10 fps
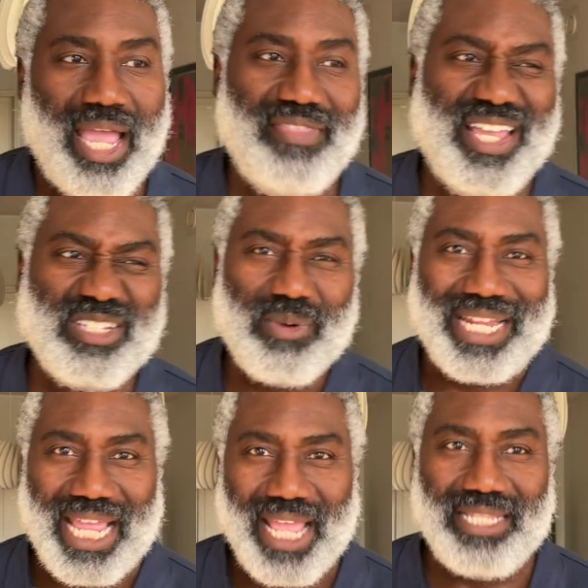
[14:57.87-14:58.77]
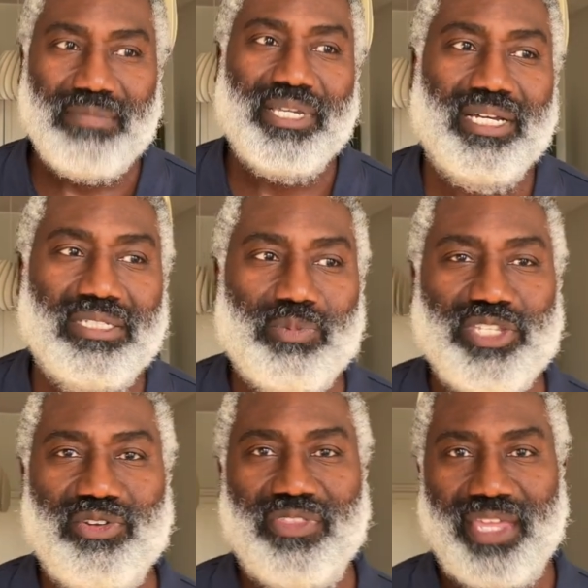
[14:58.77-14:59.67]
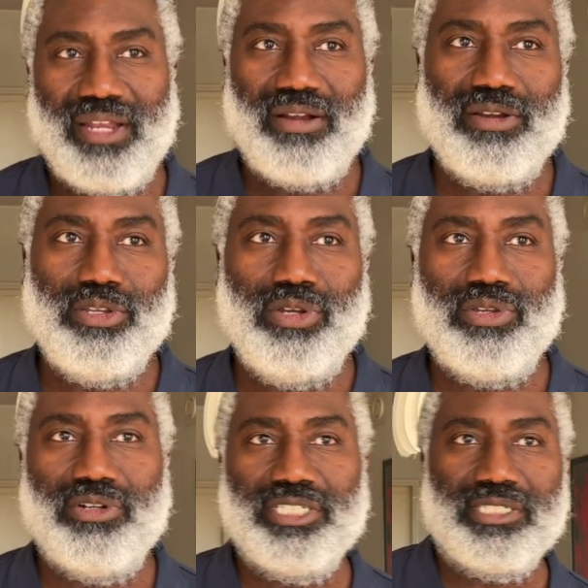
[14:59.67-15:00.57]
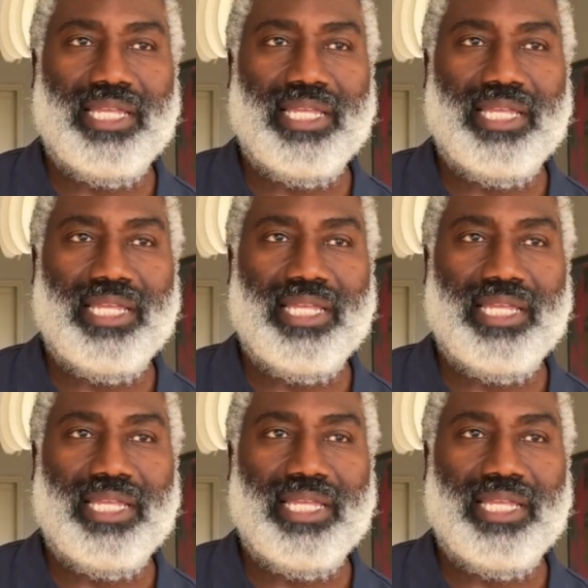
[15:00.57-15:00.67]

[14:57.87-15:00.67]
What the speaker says: And that's quite handy because when you're there, you know, you're just